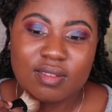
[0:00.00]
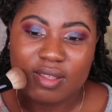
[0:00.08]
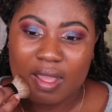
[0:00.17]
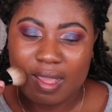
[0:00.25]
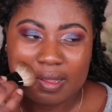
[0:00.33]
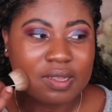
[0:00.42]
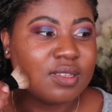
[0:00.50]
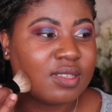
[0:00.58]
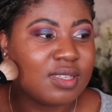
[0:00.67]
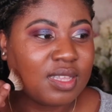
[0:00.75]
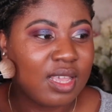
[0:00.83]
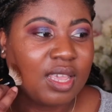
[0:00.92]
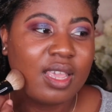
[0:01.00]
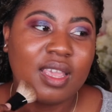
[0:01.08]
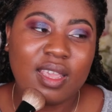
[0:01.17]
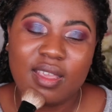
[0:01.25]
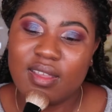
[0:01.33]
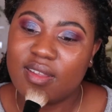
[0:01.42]
I can
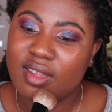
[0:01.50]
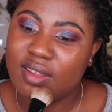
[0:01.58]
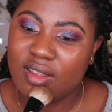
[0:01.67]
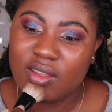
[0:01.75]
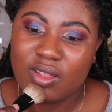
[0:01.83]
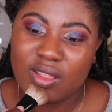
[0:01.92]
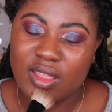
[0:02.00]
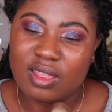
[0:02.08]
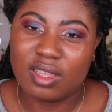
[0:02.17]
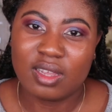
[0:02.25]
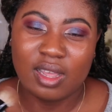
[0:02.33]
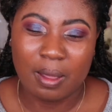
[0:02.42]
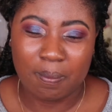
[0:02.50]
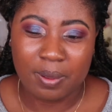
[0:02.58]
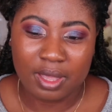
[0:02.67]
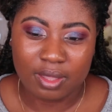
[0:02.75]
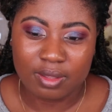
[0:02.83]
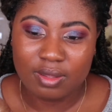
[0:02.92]
see the
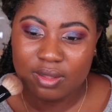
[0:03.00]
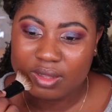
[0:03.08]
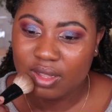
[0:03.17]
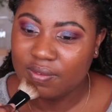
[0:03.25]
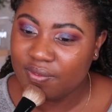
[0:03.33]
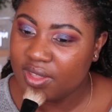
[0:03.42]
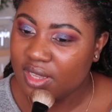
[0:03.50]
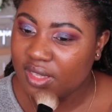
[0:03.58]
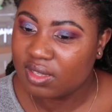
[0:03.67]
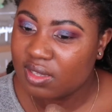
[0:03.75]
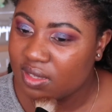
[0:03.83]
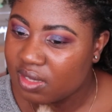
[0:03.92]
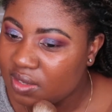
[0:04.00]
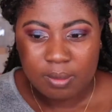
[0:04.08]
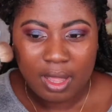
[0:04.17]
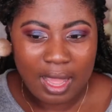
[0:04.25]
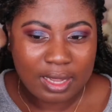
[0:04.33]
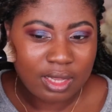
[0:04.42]
appeal of this,
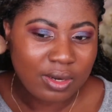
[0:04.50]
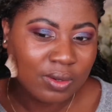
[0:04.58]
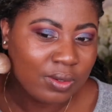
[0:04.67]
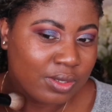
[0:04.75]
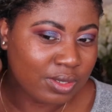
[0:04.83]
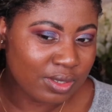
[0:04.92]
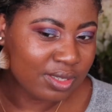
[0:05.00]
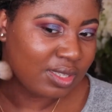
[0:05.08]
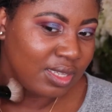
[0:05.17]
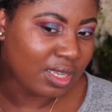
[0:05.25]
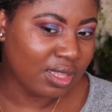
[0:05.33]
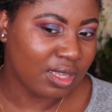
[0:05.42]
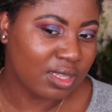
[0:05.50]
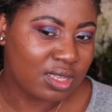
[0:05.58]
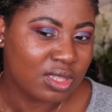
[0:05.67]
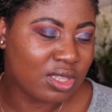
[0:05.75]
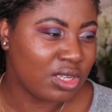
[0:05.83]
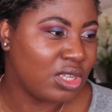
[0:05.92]
but I can also see the
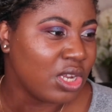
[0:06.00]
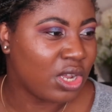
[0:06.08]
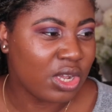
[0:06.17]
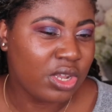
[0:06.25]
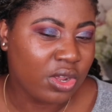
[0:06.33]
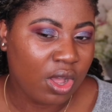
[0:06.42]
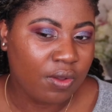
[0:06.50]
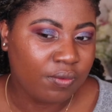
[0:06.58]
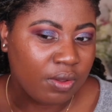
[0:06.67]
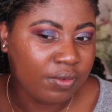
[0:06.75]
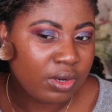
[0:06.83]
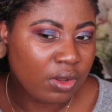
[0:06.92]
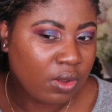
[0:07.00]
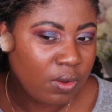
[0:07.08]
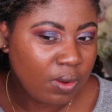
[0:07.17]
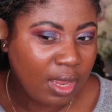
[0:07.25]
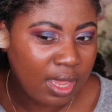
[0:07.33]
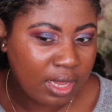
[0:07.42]
turn off of it
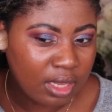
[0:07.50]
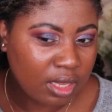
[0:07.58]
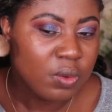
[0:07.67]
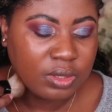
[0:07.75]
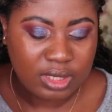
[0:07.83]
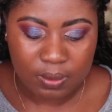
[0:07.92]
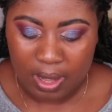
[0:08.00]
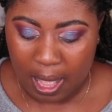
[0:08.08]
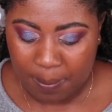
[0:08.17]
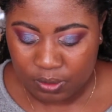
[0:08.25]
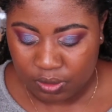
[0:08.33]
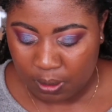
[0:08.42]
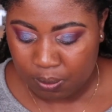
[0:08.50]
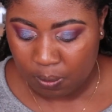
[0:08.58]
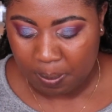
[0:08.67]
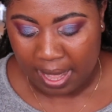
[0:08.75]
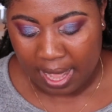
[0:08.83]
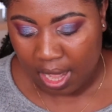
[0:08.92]
all. Like, we'll see what happens when I
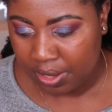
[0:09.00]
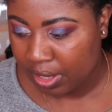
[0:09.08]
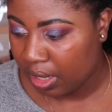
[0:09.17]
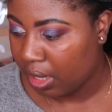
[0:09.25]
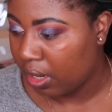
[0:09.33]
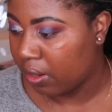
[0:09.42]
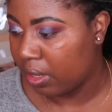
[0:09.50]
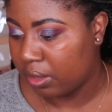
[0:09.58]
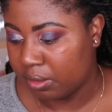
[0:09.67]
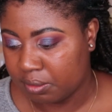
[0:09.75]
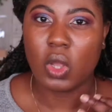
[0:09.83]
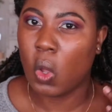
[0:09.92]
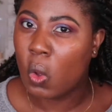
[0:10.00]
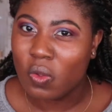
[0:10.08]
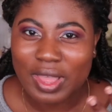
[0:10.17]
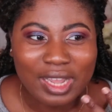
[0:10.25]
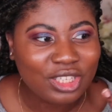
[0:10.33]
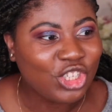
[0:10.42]
put powder and all
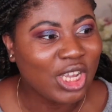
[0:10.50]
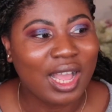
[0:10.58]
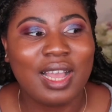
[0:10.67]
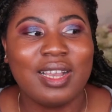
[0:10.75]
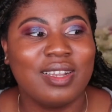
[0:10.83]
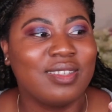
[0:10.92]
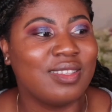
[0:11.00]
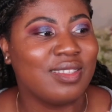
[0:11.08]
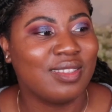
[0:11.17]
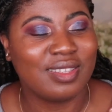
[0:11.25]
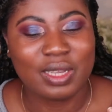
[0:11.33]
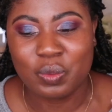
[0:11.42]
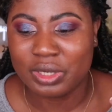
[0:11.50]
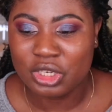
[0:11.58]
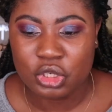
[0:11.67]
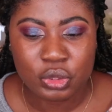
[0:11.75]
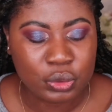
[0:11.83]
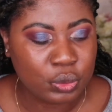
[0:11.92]
that jazz and see what
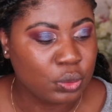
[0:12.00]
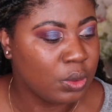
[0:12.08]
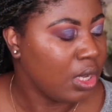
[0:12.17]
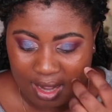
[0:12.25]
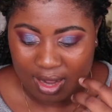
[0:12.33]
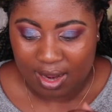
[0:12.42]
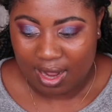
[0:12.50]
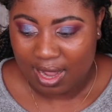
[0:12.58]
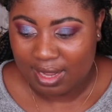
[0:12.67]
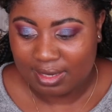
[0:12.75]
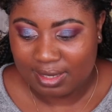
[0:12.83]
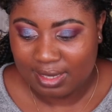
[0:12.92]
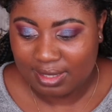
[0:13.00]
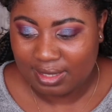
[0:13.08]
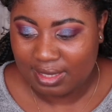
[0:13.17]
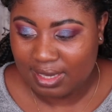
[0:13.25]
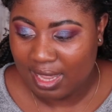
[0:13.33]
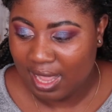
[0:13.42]
it do. Alright, let's
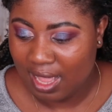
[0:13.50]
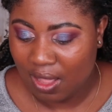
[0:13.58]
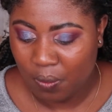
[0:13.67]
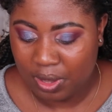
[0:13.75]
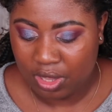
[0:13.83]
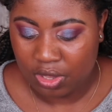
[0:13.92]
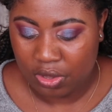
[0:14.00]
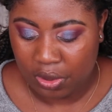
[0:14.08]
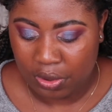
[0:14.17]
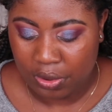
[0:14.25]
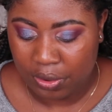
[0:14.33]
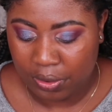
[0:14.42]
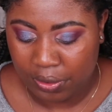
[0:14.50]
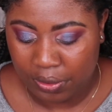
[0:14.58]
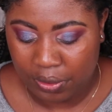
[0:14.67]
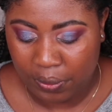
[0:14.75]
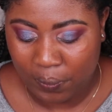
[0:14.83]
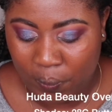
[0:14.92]
see how we
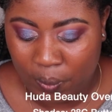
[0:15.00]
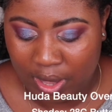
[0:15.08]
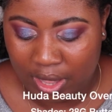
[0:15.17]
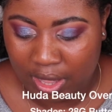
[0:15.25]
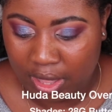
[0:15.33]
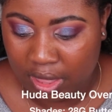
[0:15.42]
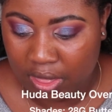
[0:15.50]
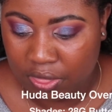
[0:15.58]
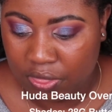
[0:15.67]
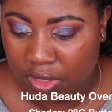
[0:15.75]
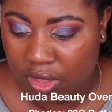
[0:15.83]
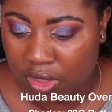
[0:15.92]
go with